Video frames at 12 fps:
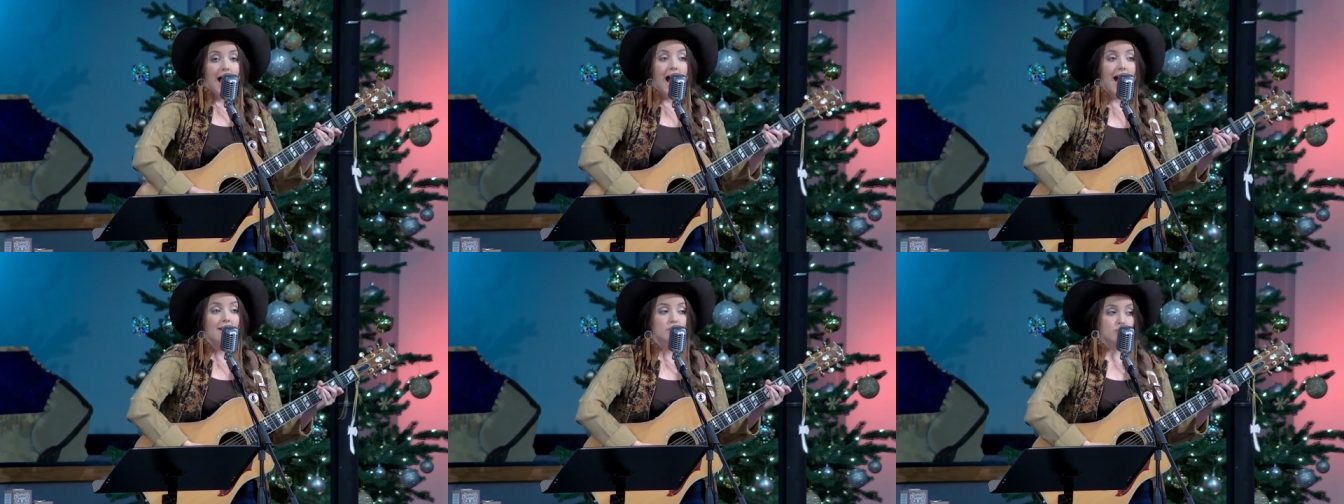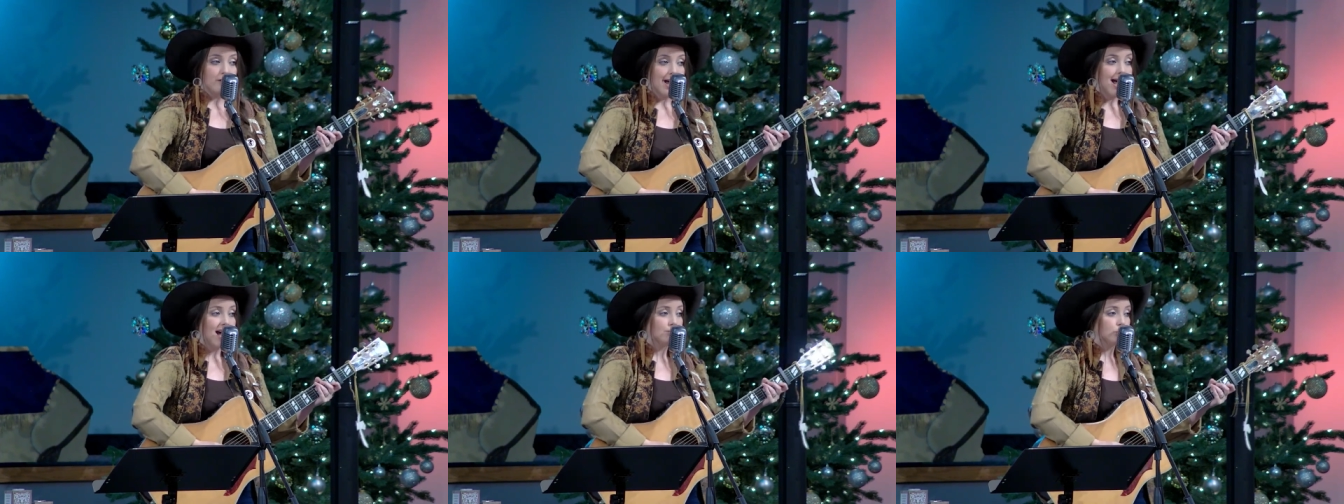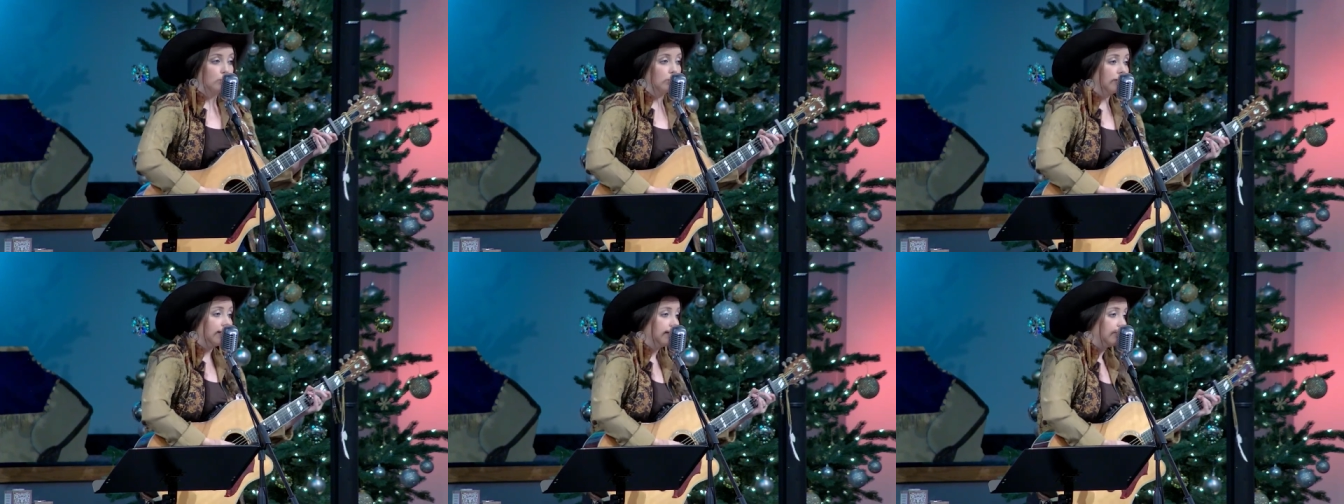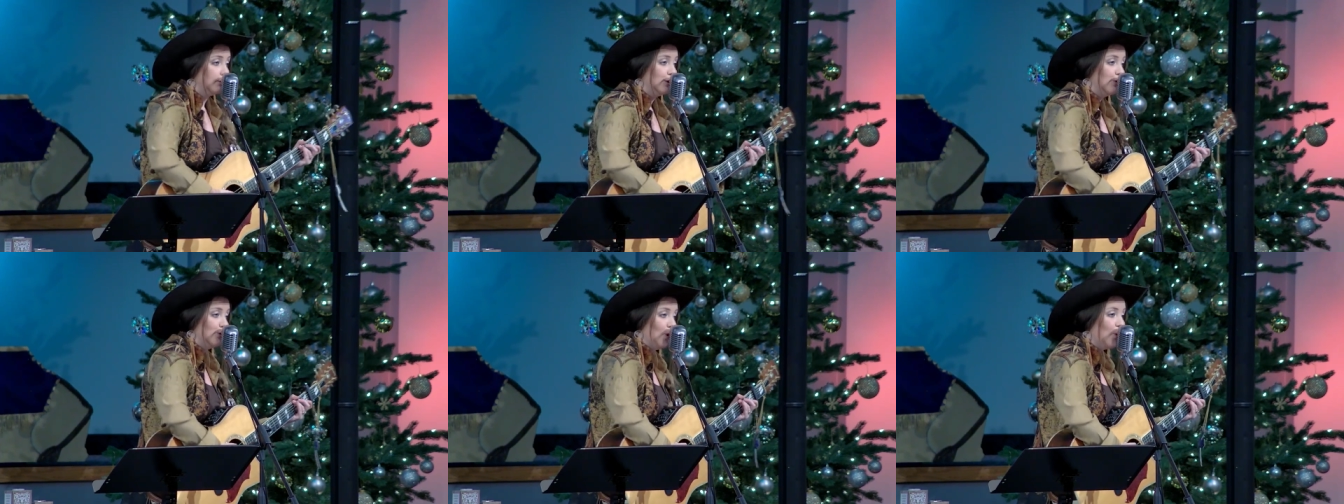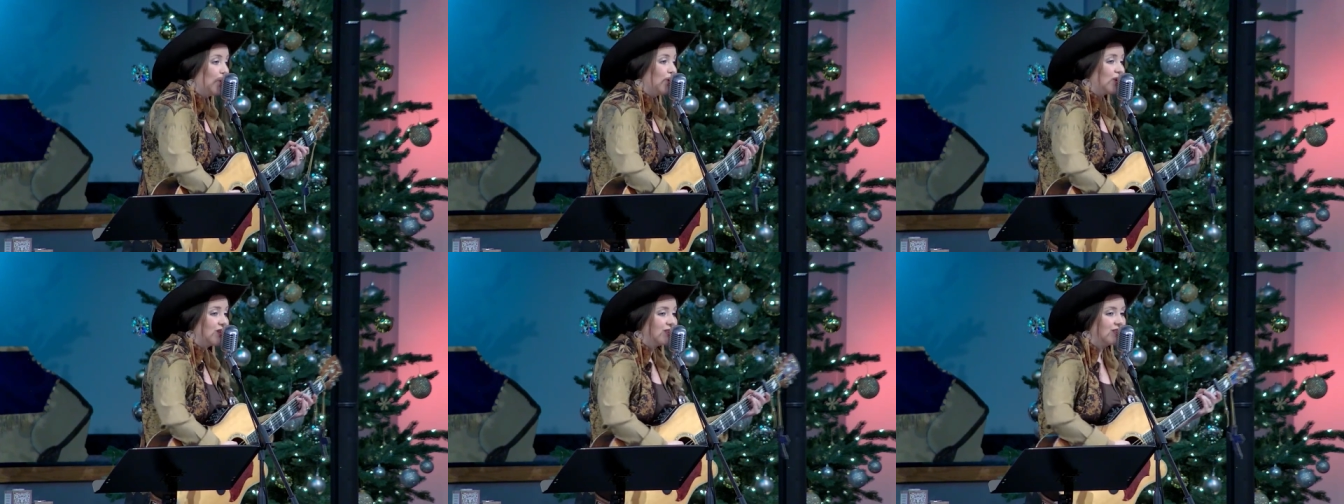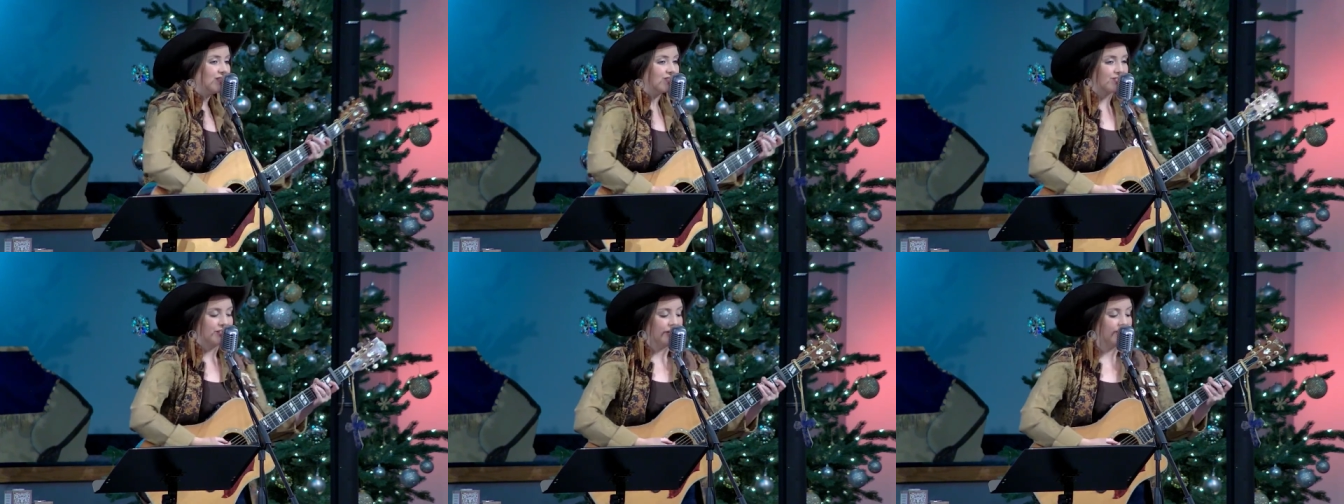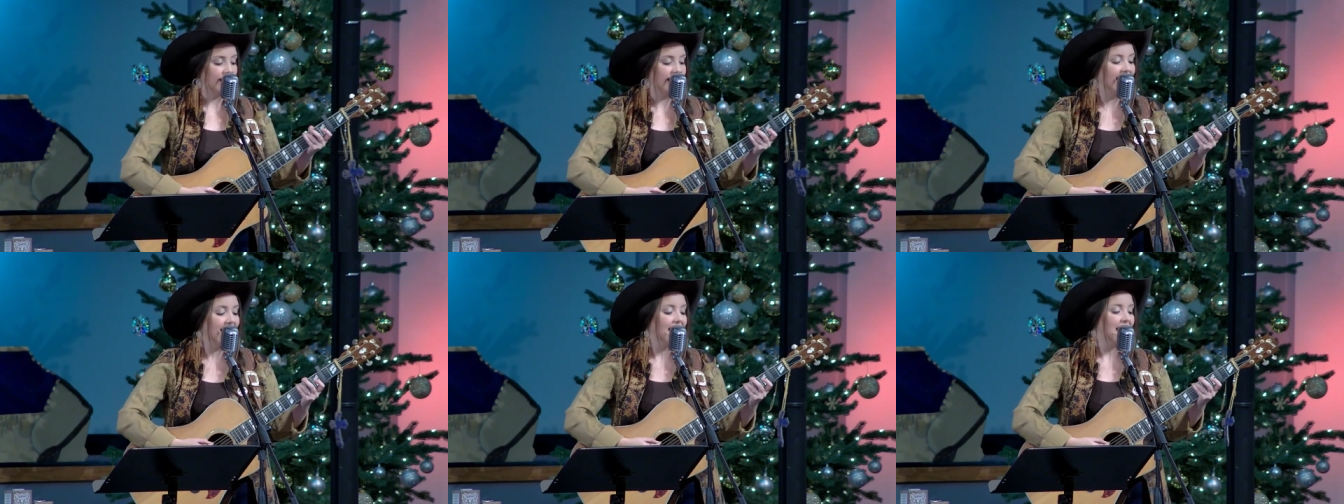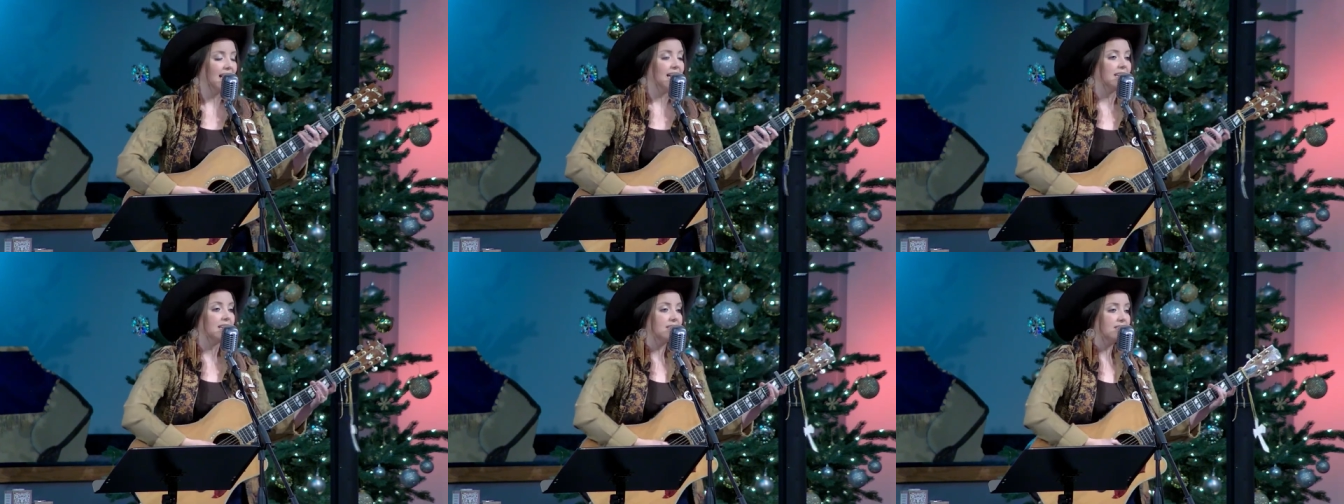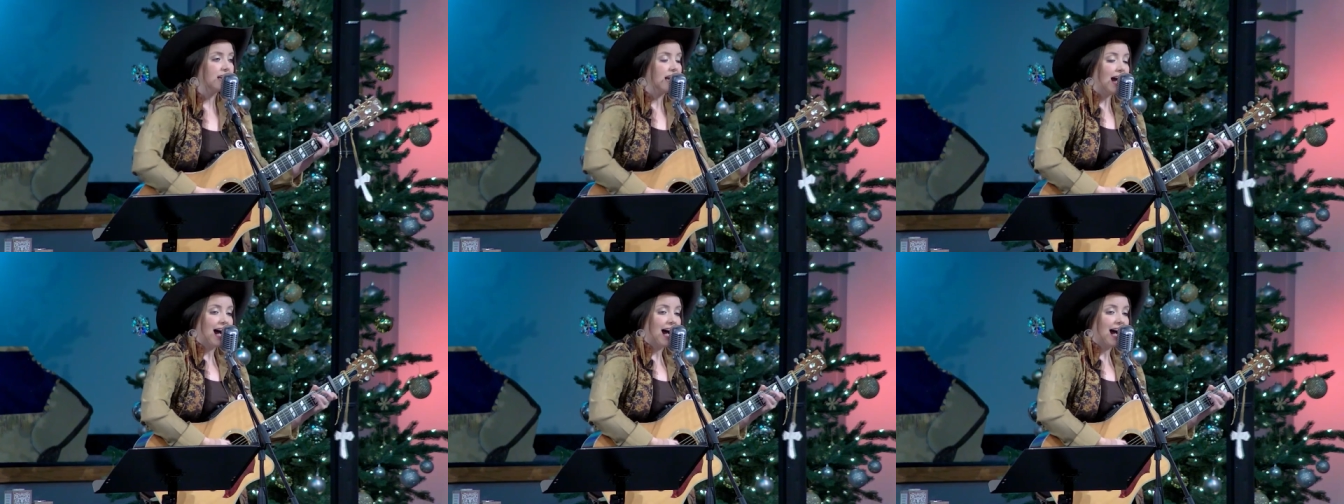I've traveled every road in this here land.